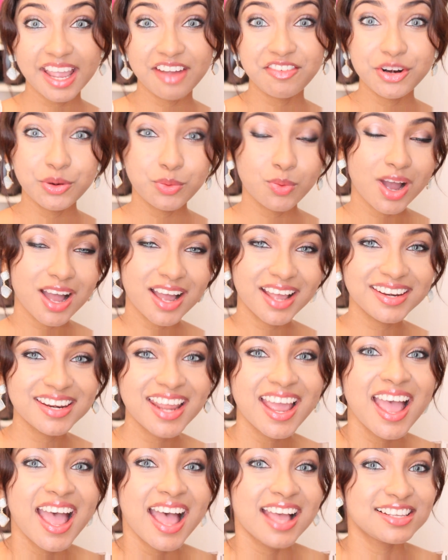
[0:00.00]
everyone!
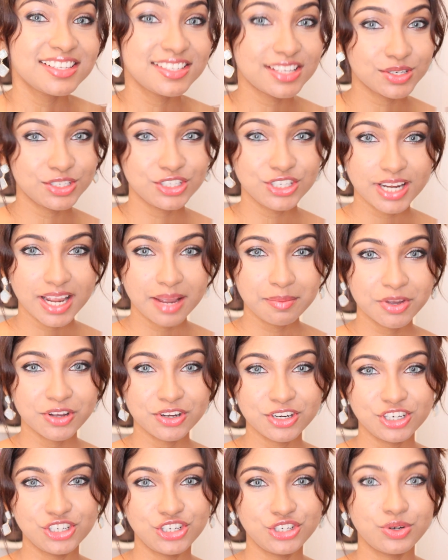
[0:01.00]
So today I'm
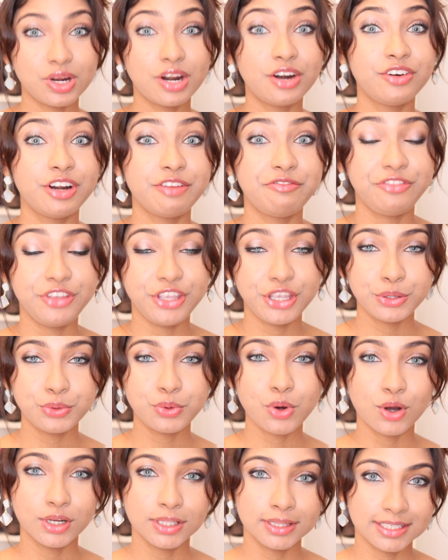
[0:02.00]
gonna do a
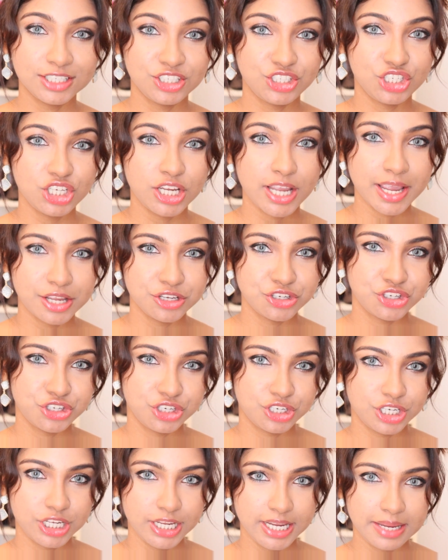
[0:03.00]
review on the
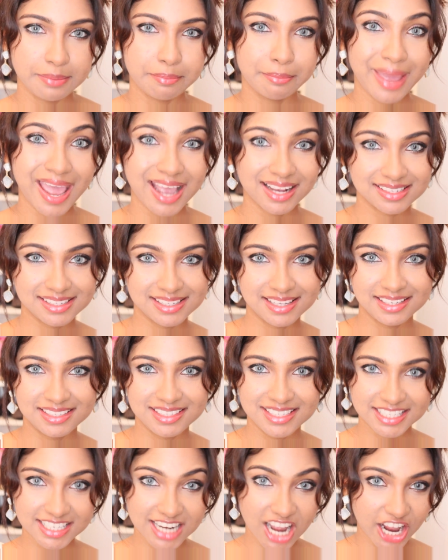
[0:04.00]
GHD Max
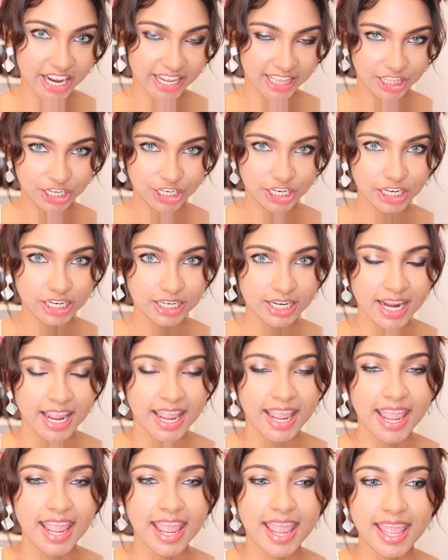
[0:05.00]
Styler,
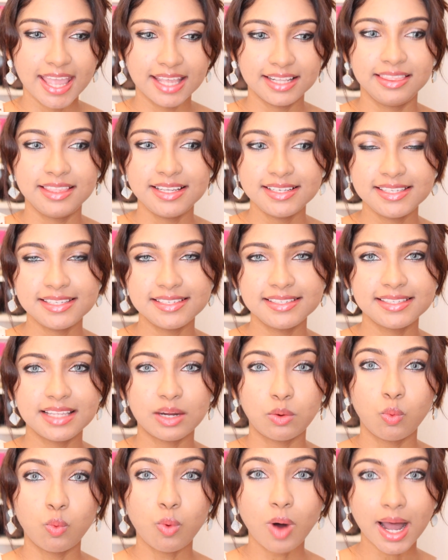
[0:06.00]
and this is
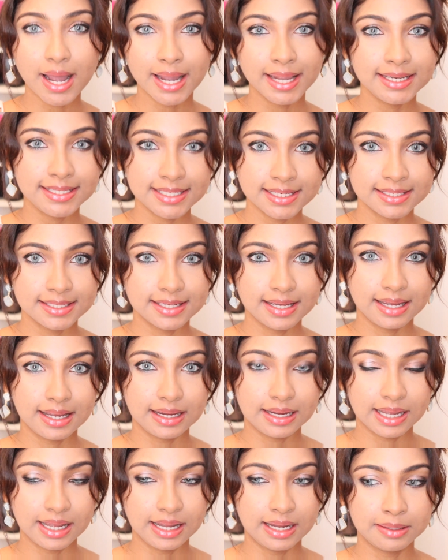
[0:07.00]
the wide
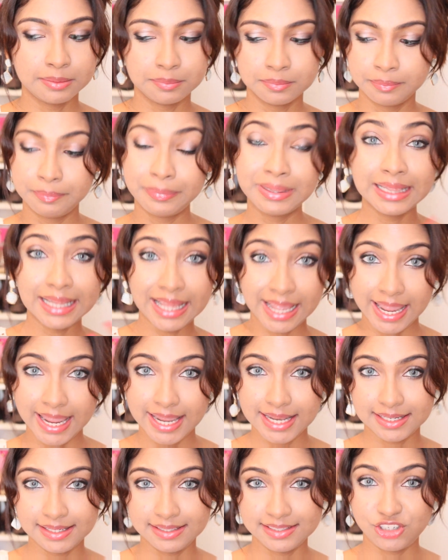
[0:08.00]

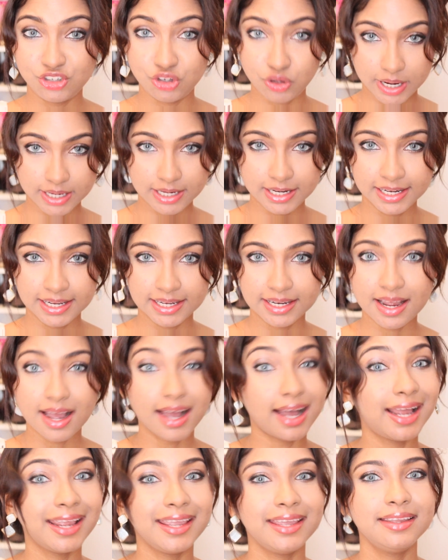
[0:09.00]
plate straightening
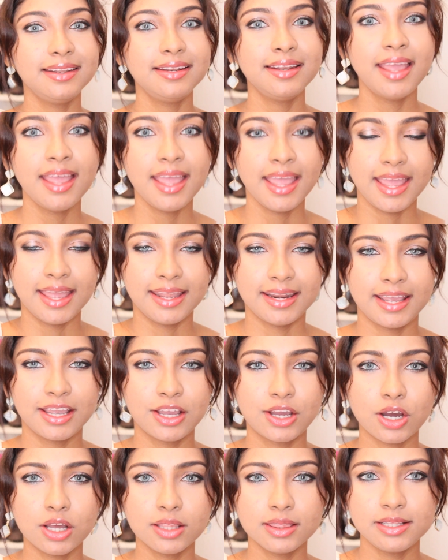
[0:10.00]
iron, and
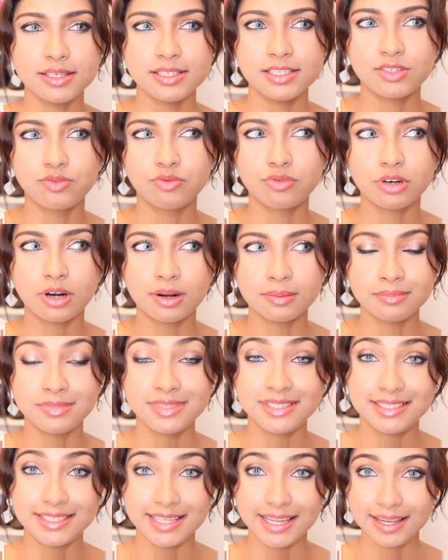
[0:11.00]
I got this
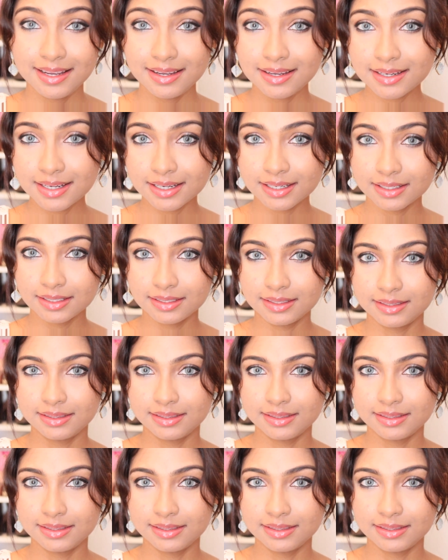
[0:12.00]
from Zink,